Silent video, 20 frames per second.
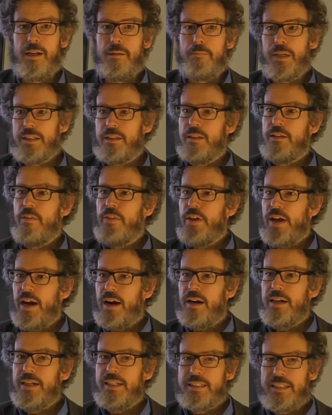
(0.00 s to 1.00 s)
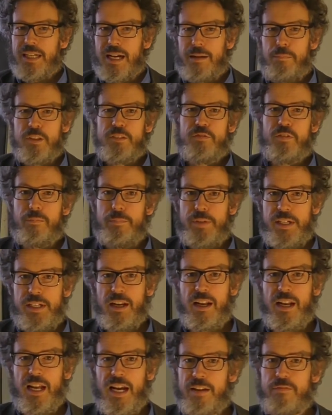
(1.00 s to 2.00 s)
but there are examples from
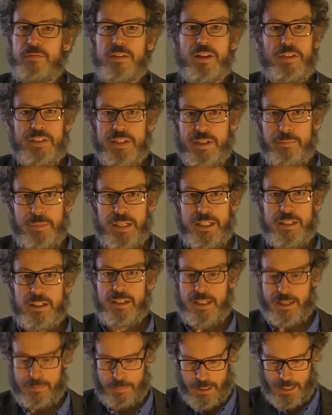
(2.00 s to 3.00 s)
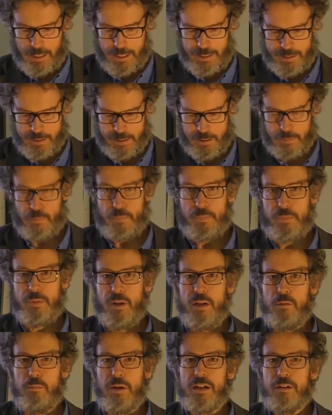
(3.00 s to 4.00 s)
real life where this immediately applies.
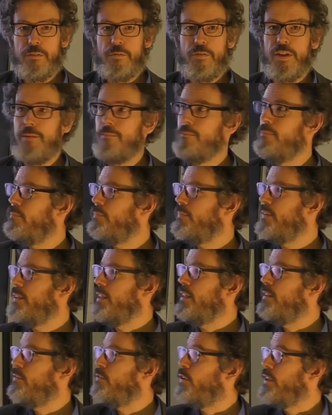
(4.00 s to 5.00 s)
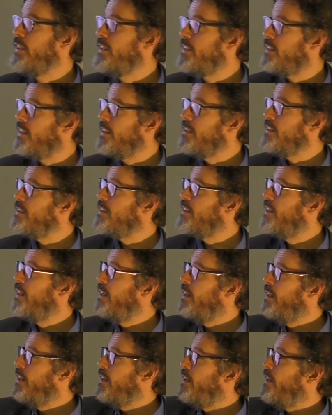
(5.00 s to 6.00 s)
And one of them is, for instance,
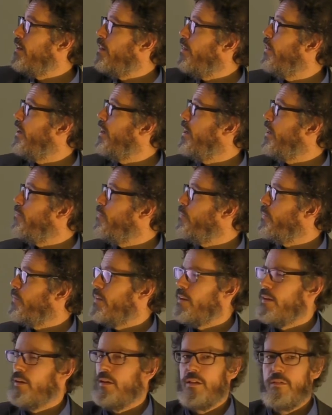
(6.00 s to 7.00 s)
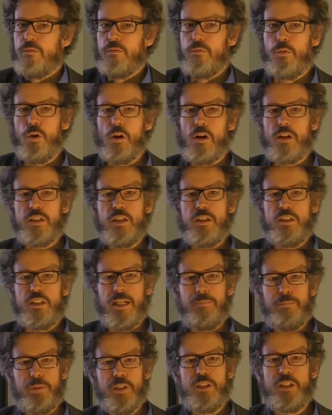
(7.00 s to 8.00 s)
the World
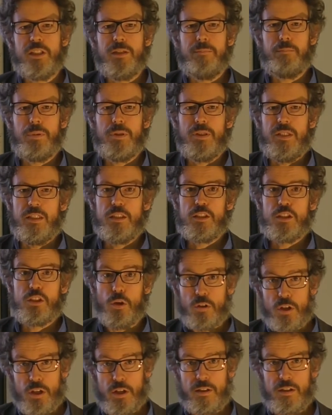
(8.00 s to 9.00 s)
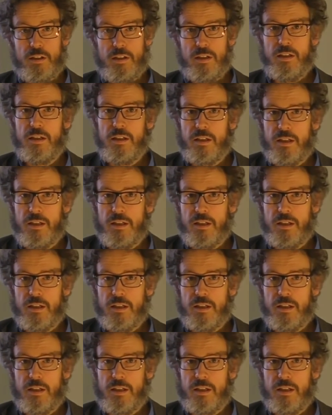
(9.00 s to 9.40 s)
Championship in soccer.